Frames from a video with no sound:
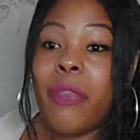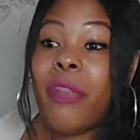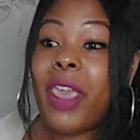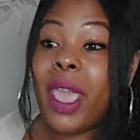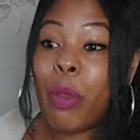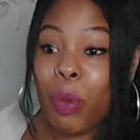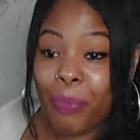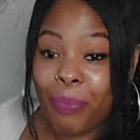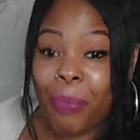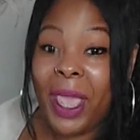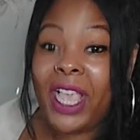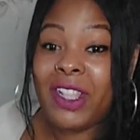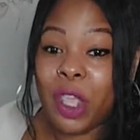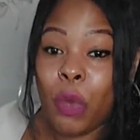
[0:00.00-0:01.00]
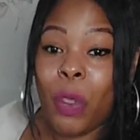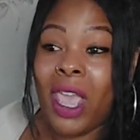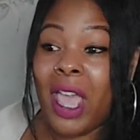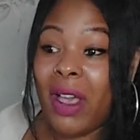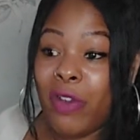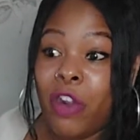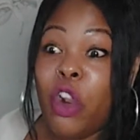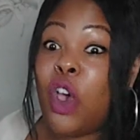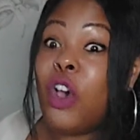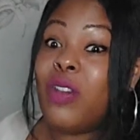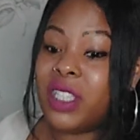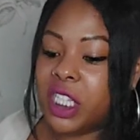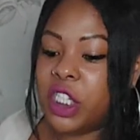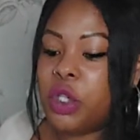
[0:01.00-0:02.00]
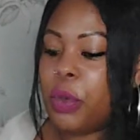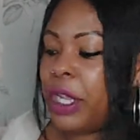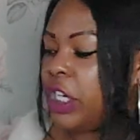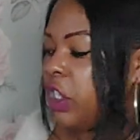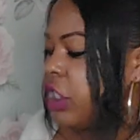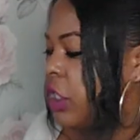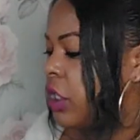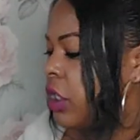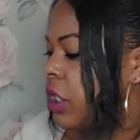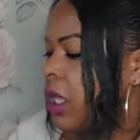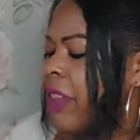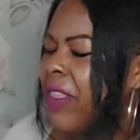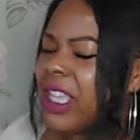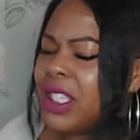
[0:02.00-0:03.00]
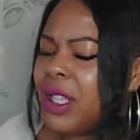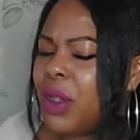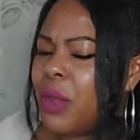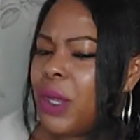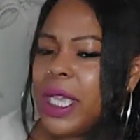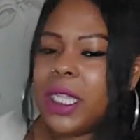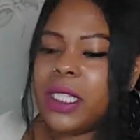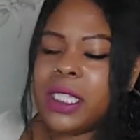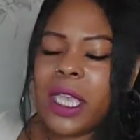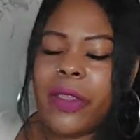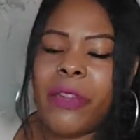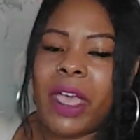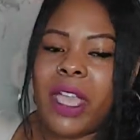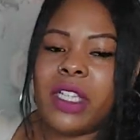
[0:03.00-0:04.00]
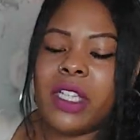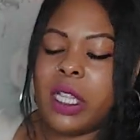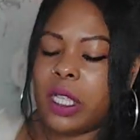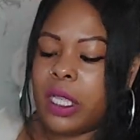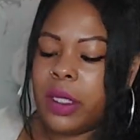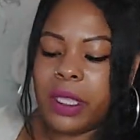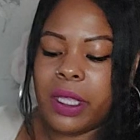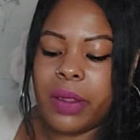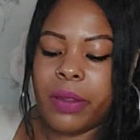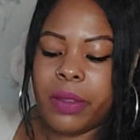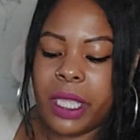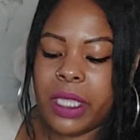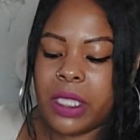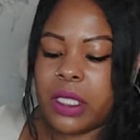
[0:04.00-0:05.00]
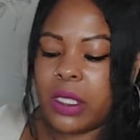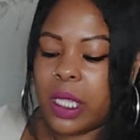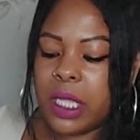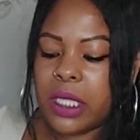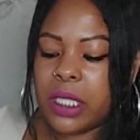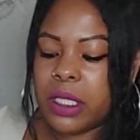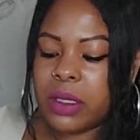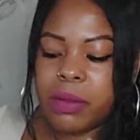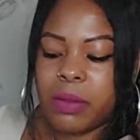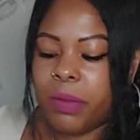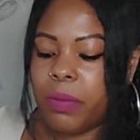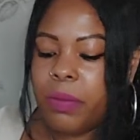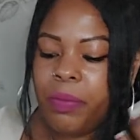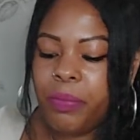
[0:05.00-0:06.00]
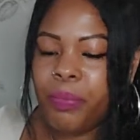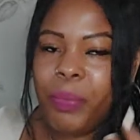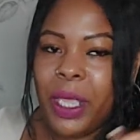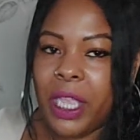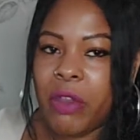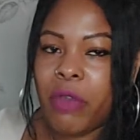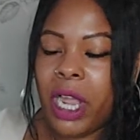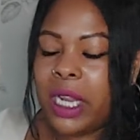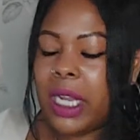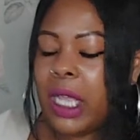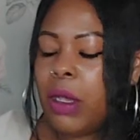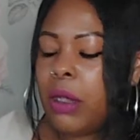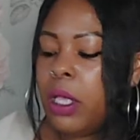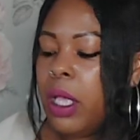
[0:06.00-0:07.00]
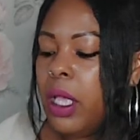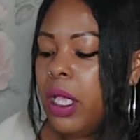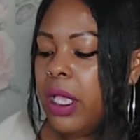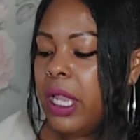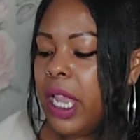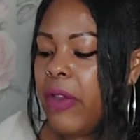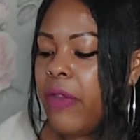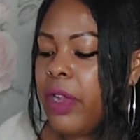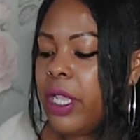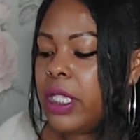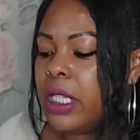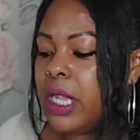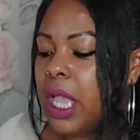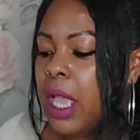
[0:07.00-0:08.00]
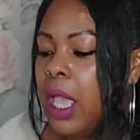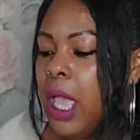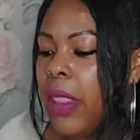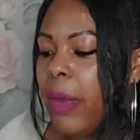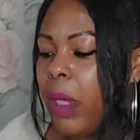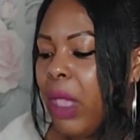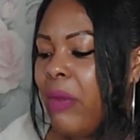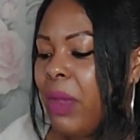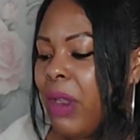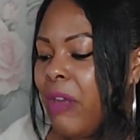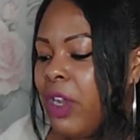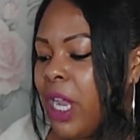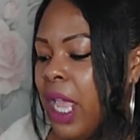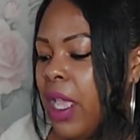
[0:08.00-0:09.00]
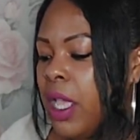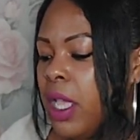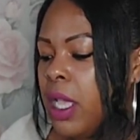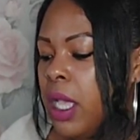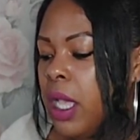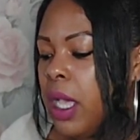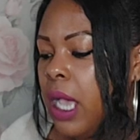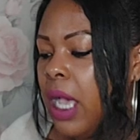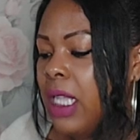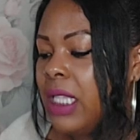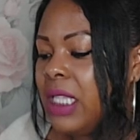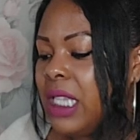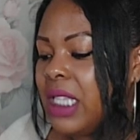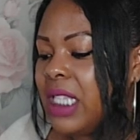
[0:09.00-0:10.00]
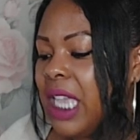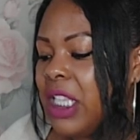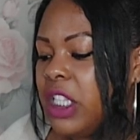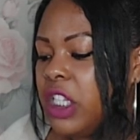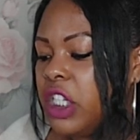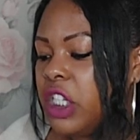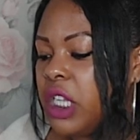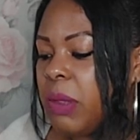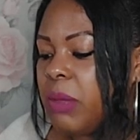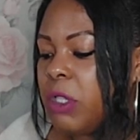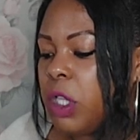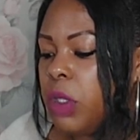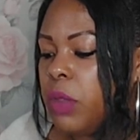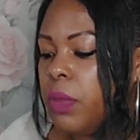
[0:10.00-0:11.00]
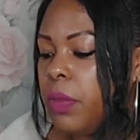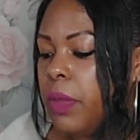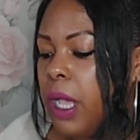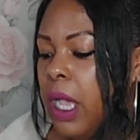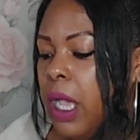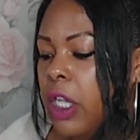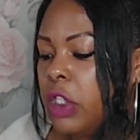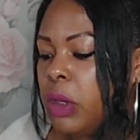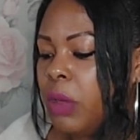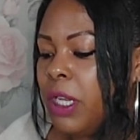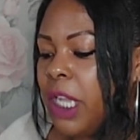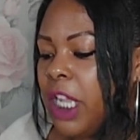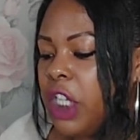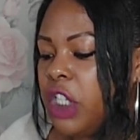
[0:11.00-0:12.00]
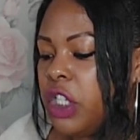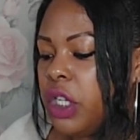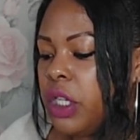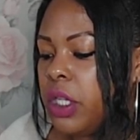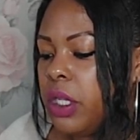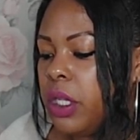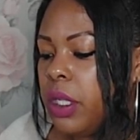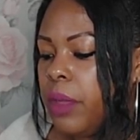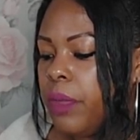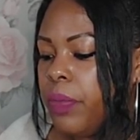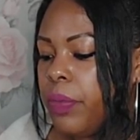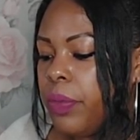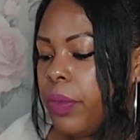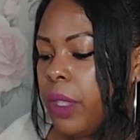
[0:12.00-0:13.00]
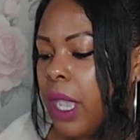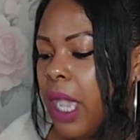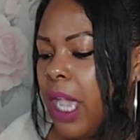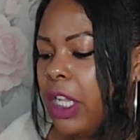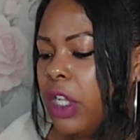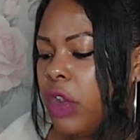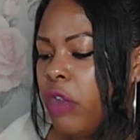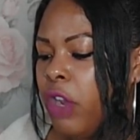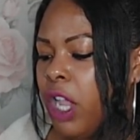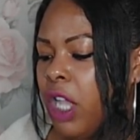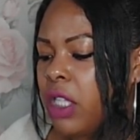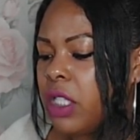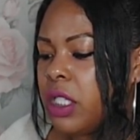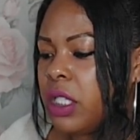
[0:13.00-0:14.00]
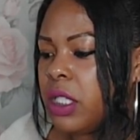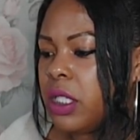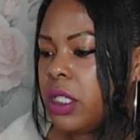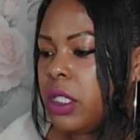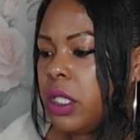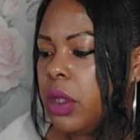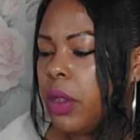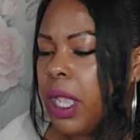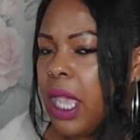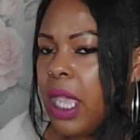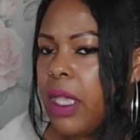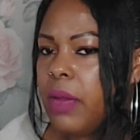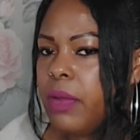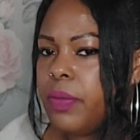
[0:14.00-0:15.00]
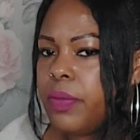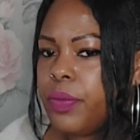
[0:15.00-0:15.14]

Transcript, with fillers: they paid their way out of a lot of situations. That's so weird. Yeah, that actually that, that's that's big right now in Netflix and that. Then we have Marionette, uh, dictatorship, uh, domination, and reluctance. Okay.